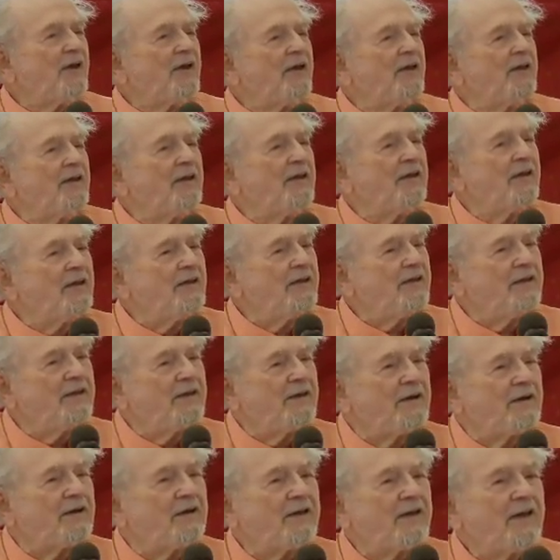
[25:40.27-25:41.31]
In
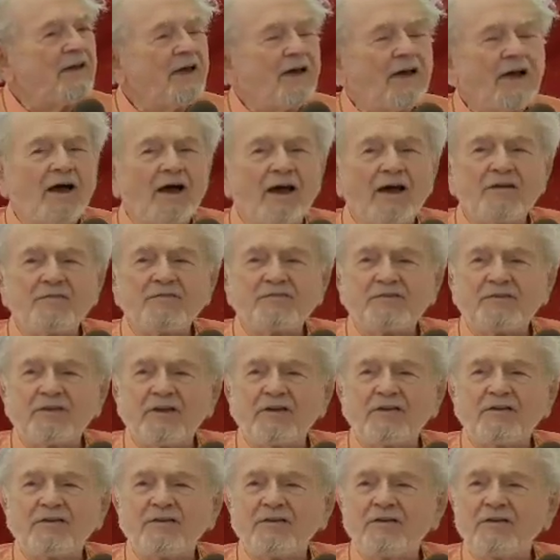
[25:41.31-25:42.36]
India, I've
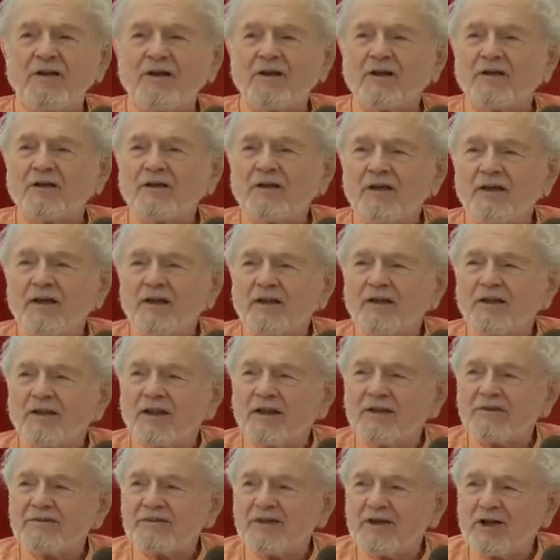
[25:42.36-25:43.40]
said,
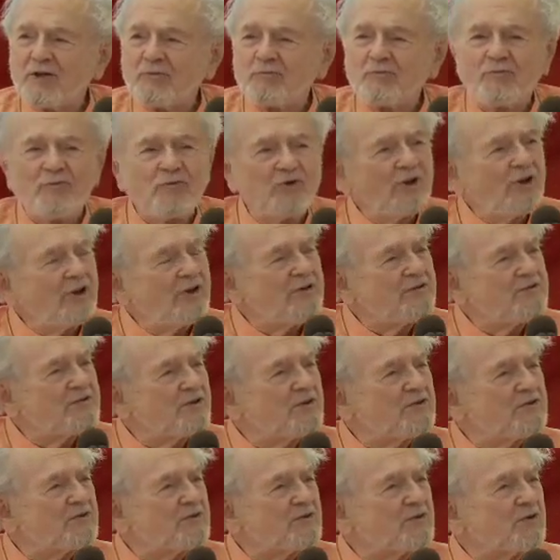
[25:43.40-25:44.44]
let's help
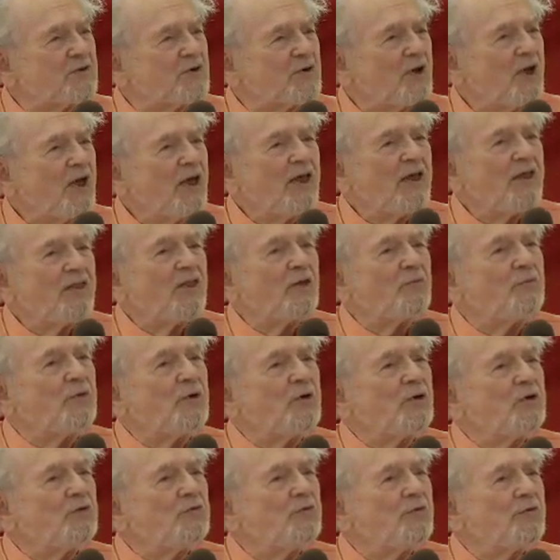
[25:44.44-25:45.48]
villages to. The
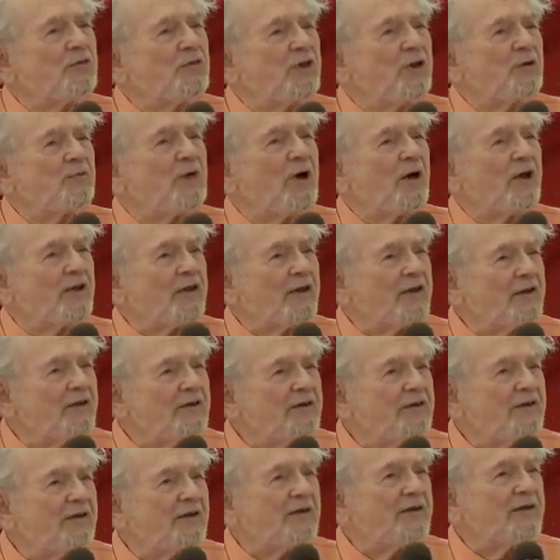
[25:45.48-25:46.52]
beautiful thing about
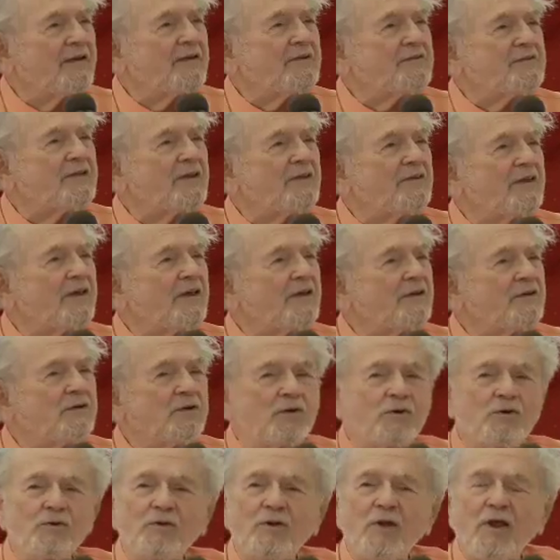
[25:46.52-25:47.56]
India is that they
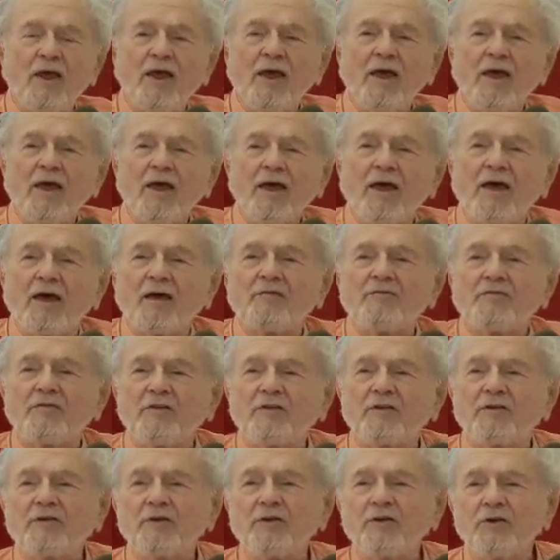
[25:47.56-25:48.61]
don't have
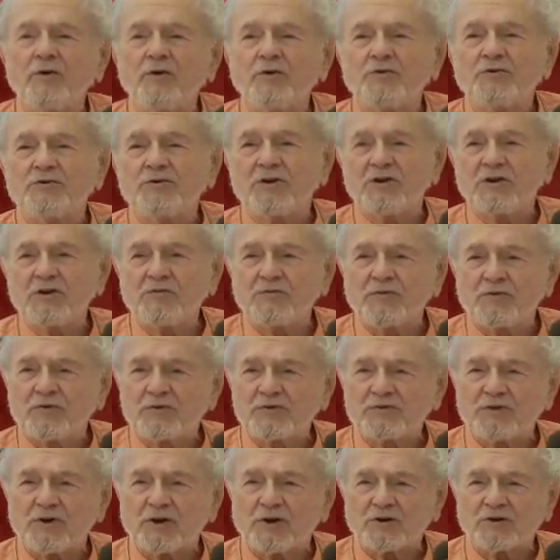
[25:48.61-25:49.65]
the huge
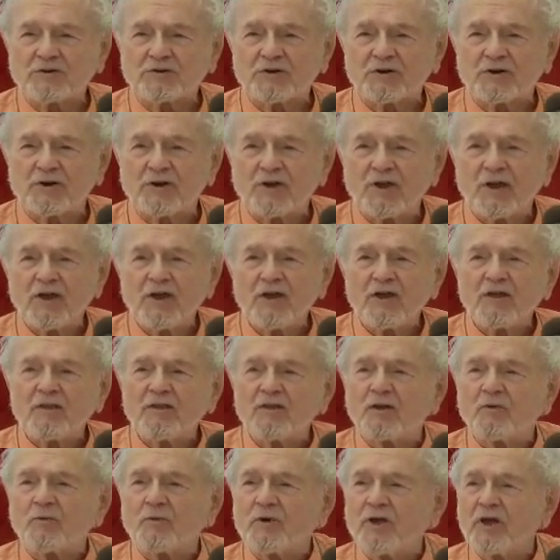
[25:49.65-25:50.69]
infrastructure
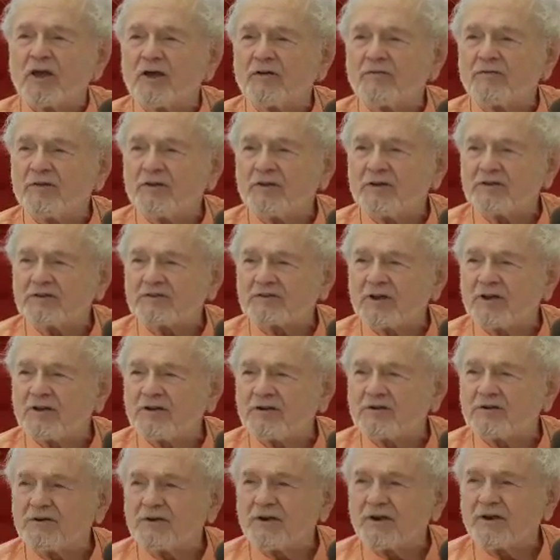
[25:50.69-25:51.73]
that we have in this
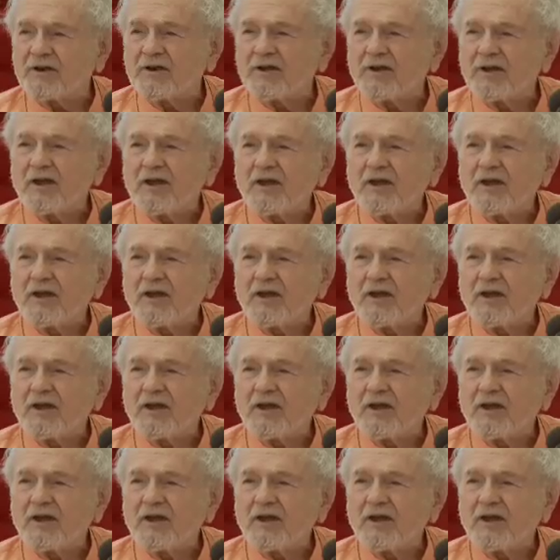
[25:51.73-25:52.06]
country.